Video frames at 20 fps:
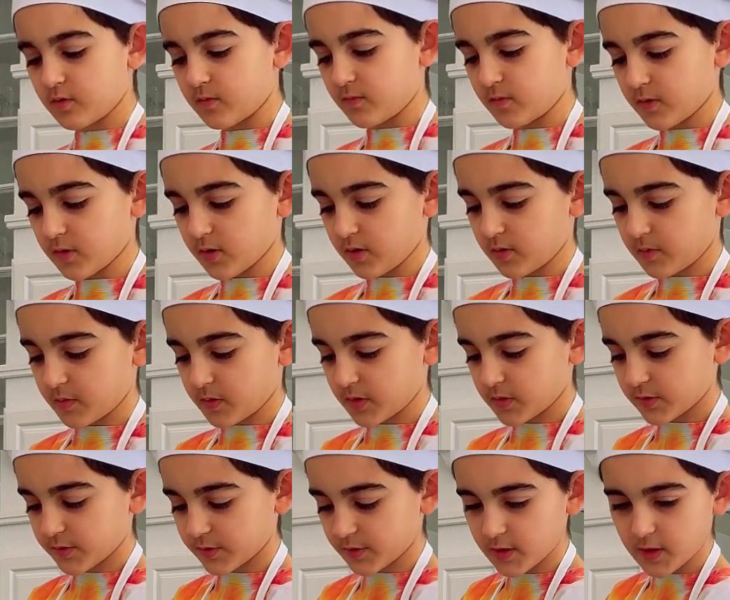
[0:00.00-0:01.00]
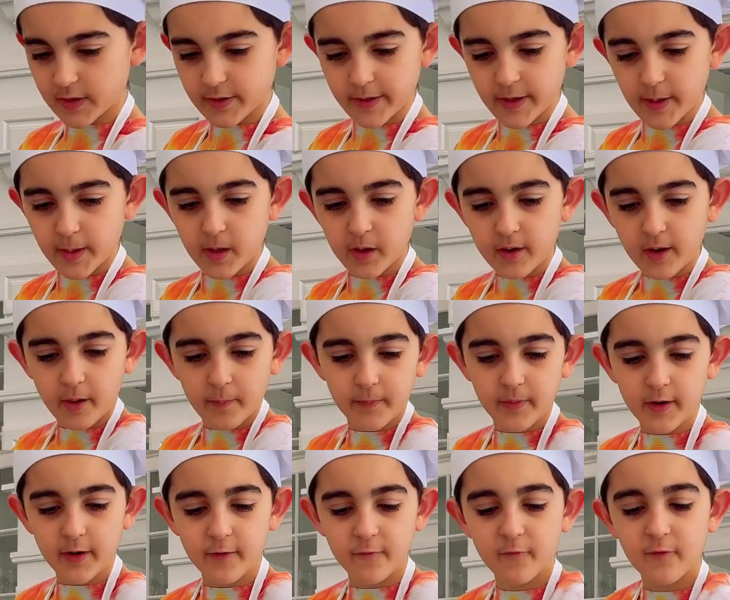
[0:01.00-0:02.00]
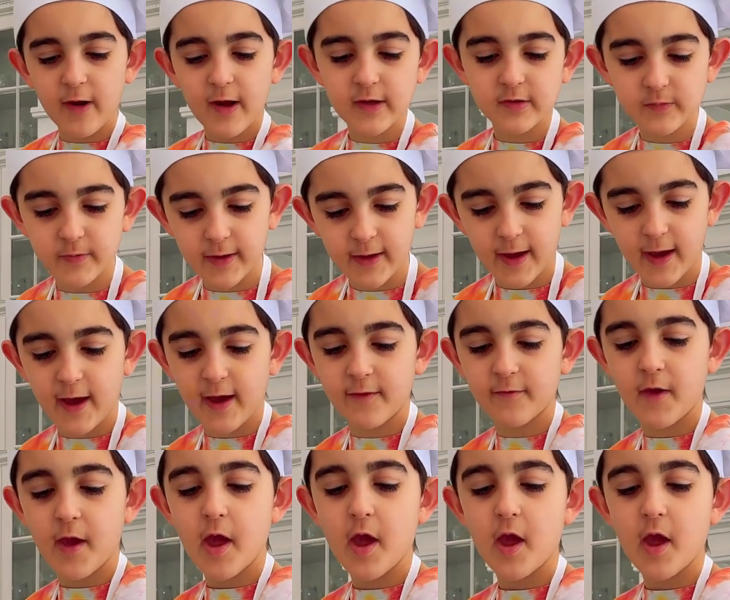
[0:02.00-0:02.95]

We're almost done, and look how many fries we have.